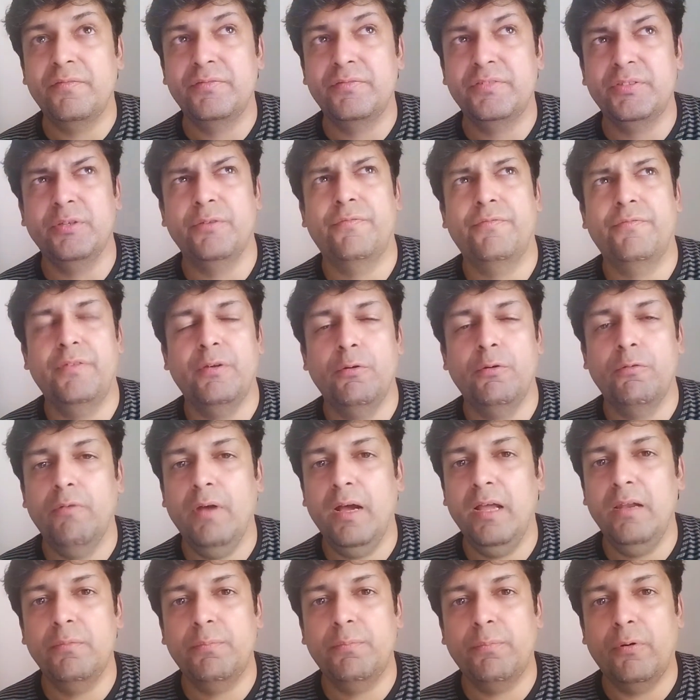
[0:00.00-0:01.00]
few
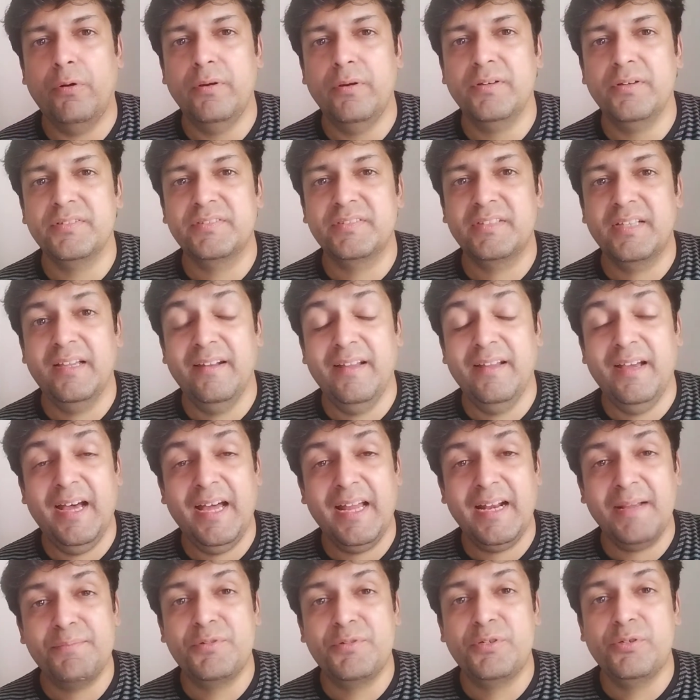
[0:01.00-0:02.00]
value points can add
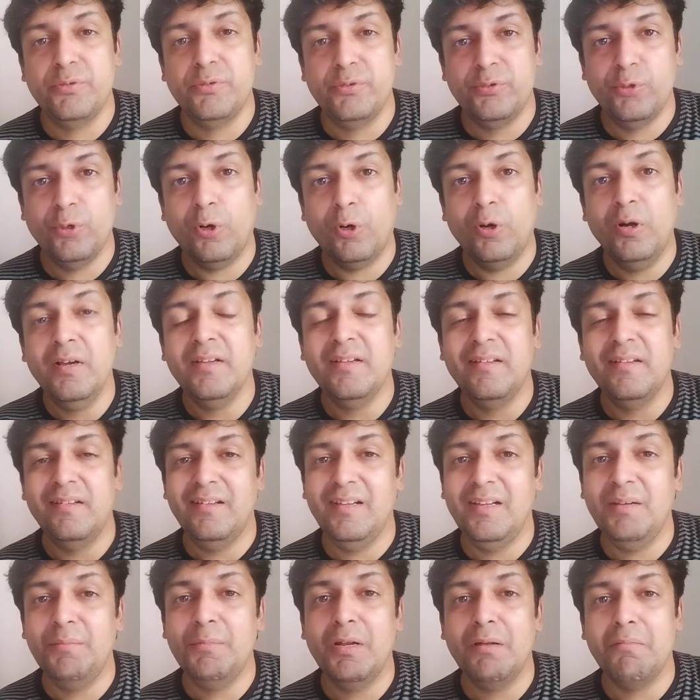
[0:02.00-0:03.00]
up to your
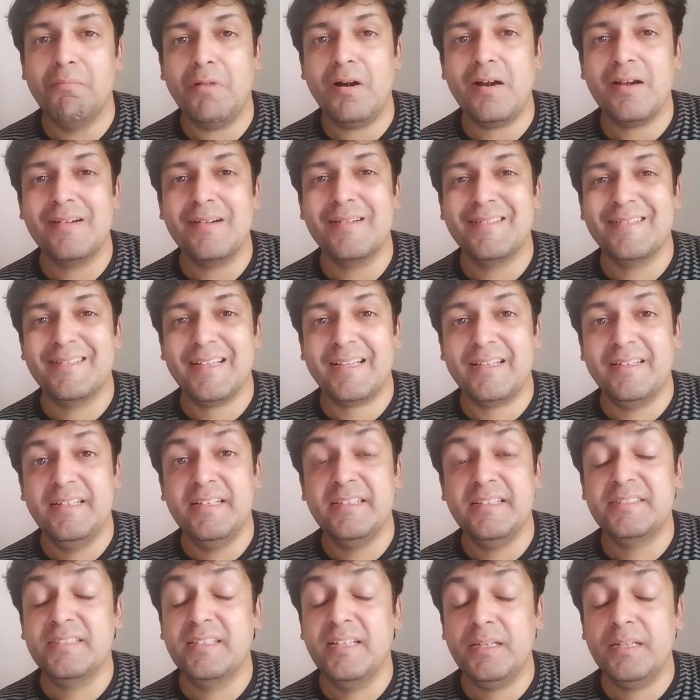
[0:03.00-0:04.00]
email marketing
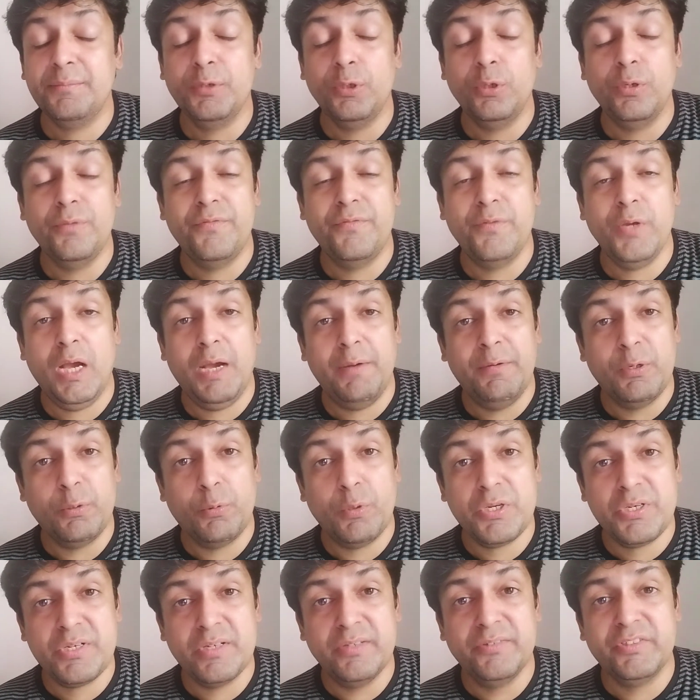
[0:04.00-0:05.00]
techniques. Let me know if you have any
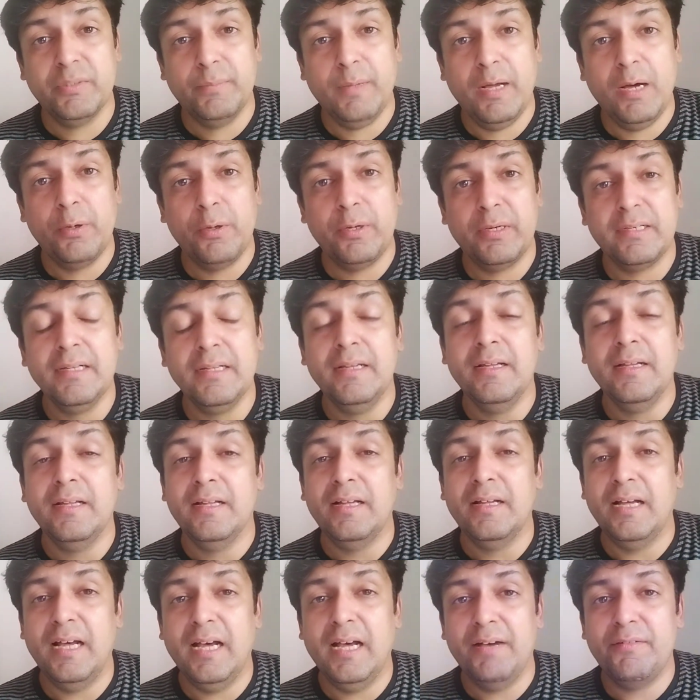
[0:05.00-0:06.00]
questions about it.
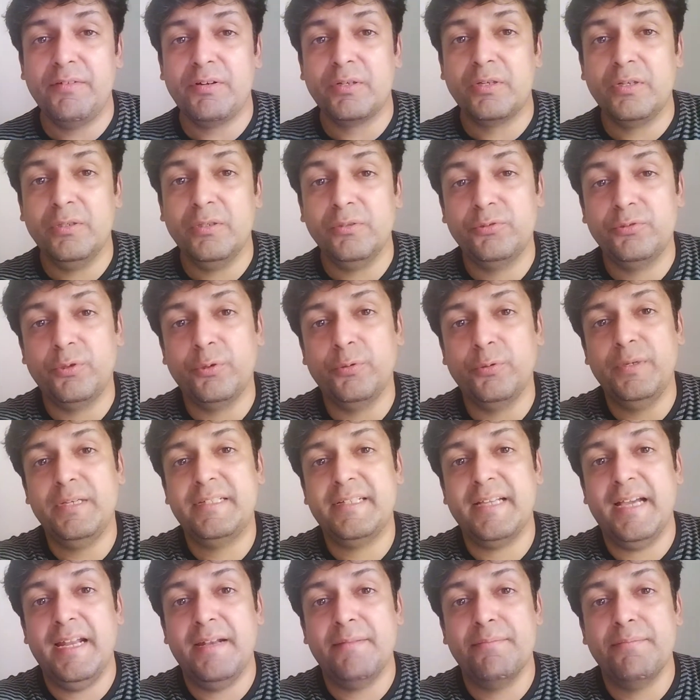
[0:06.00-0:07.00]
I will go through
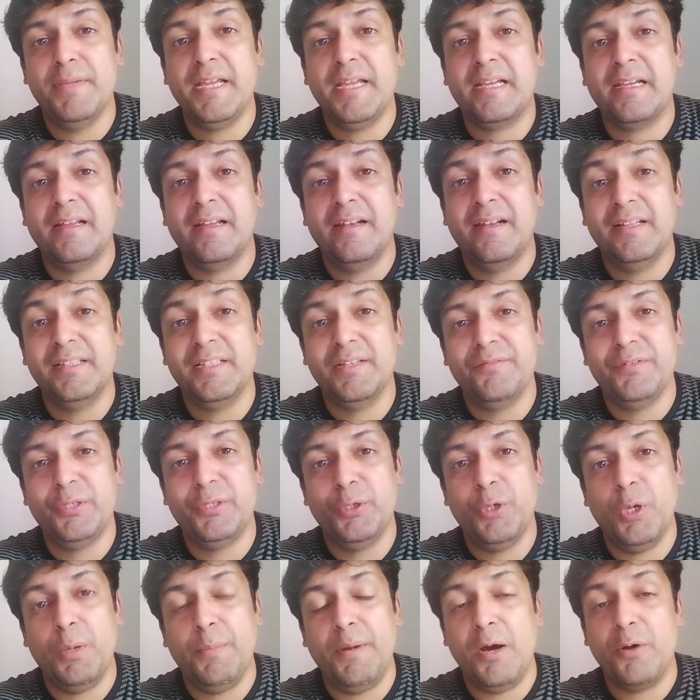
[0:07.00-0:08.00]
and make another
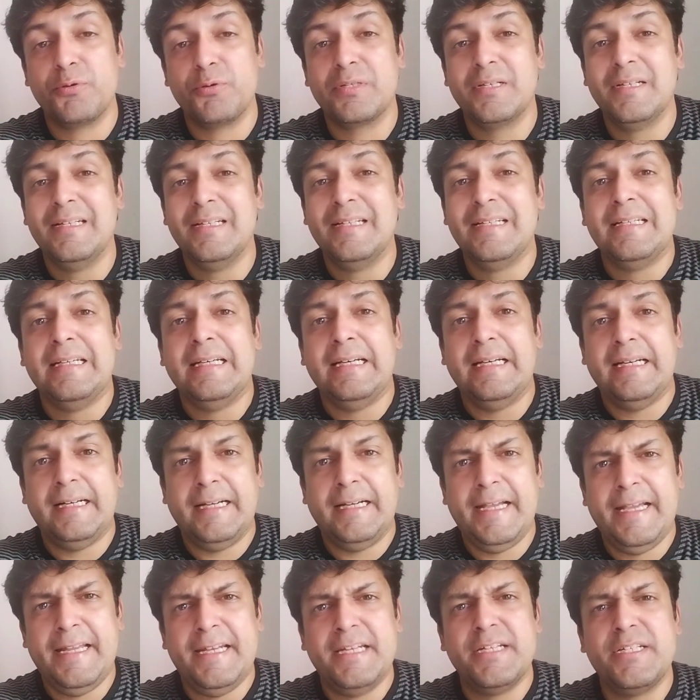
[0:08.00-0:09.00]
video about
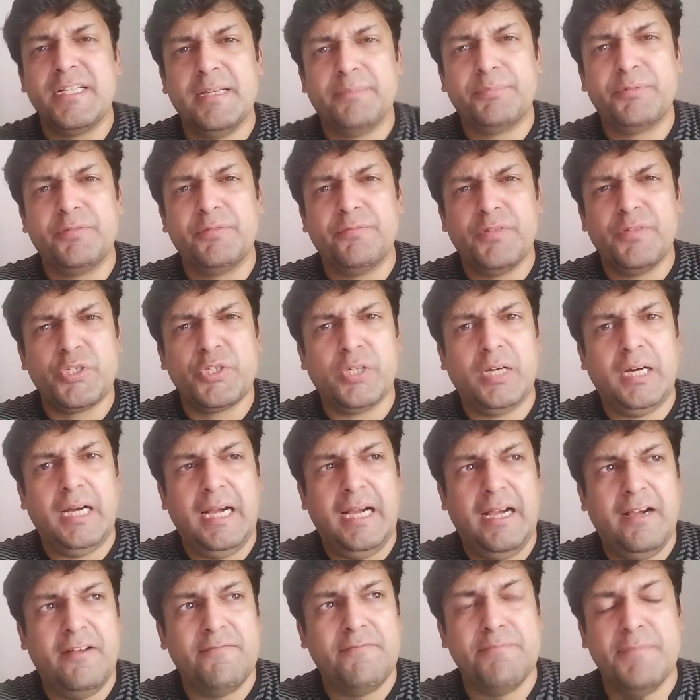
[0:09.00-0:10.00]
any tips which
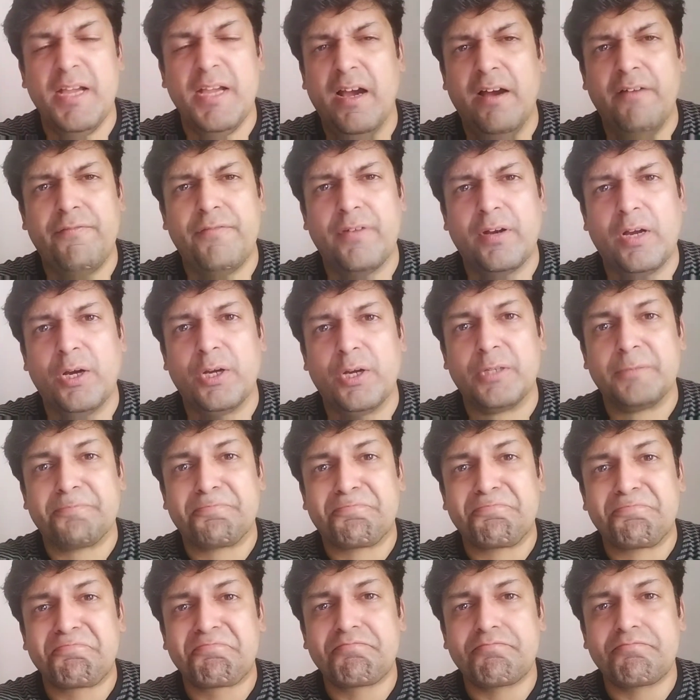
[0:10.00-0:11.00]
may have forgotten.
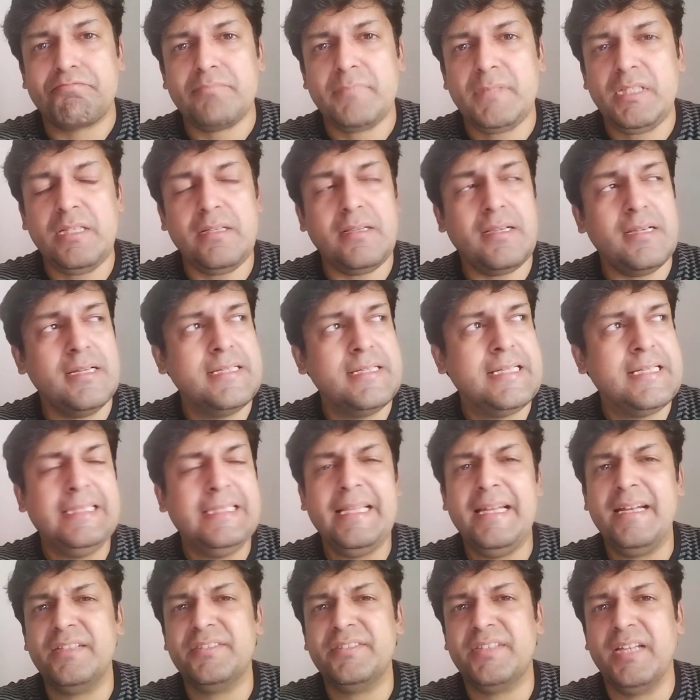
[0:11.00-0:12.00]
Till the
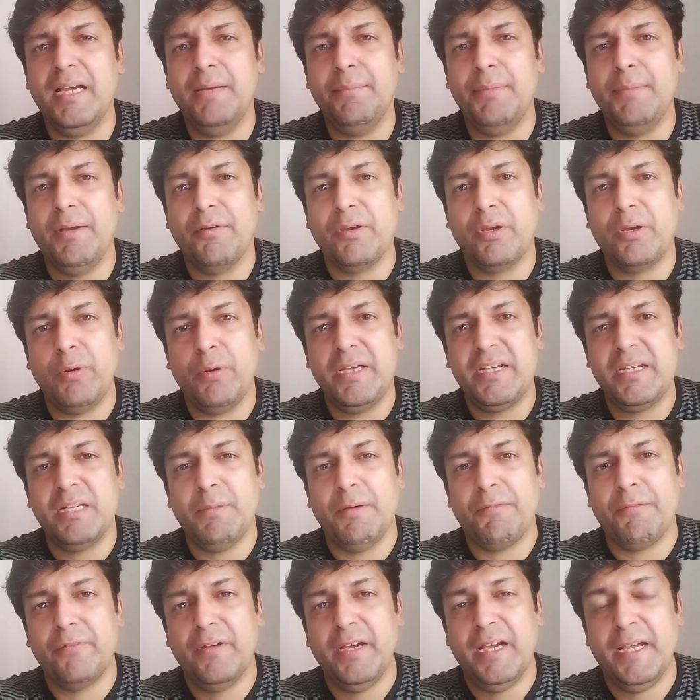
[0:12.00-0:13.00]
next time, have a great day, my
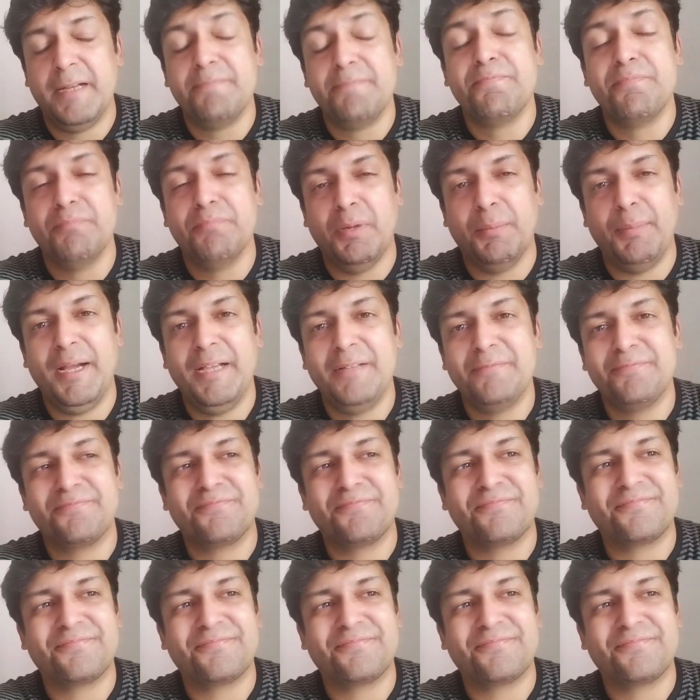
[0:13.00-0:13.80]
friend. Bye bye.